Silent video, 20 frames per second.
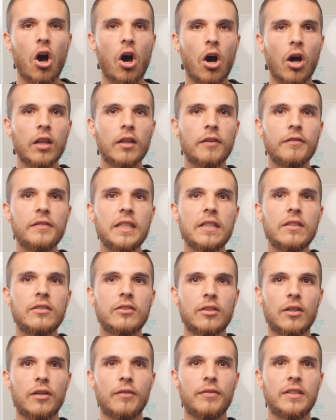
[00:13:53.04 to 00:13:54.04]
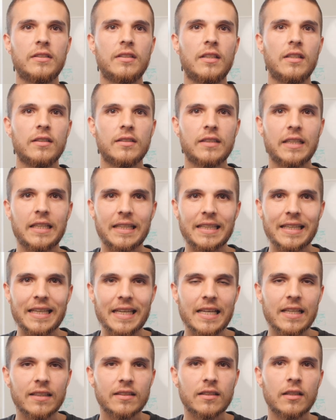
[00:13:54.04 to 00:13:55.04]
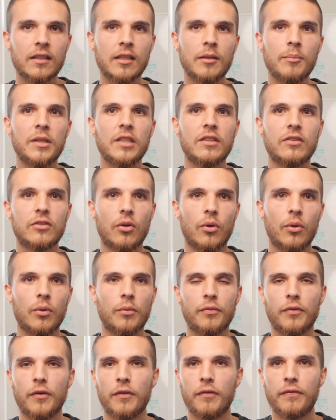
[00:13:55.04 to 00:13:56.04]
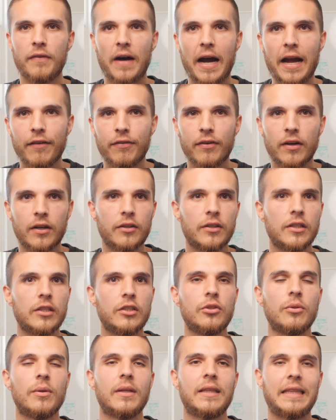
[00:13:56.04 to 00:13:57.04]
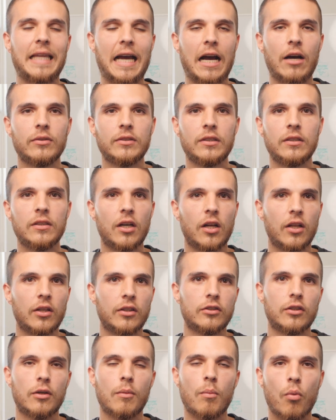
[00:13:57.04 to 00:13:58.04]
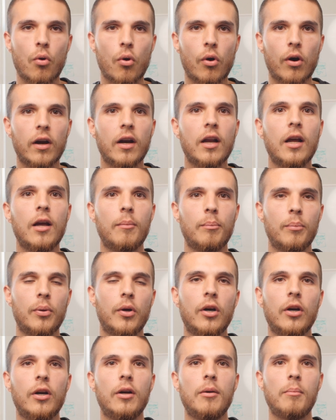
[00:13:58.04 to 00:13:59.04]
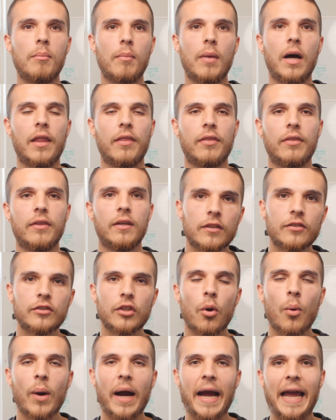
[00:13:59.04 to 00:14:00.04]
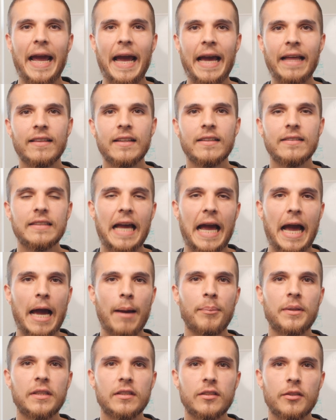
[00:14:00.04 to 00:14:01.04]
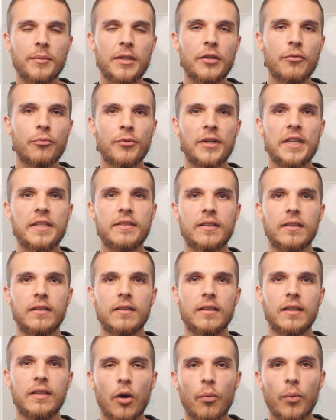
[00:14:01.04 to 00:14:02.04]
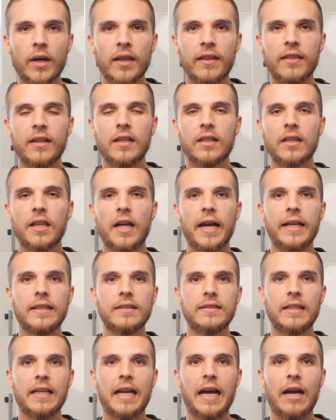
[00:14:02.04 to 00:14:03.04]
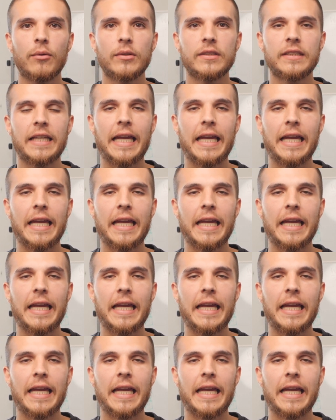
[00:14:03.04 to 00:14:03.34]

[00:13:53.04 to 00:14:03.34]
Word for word: All of these services can easily be sold for $500 to $1,000 or more per month. So I had this happen to me recently. One of the clients that I was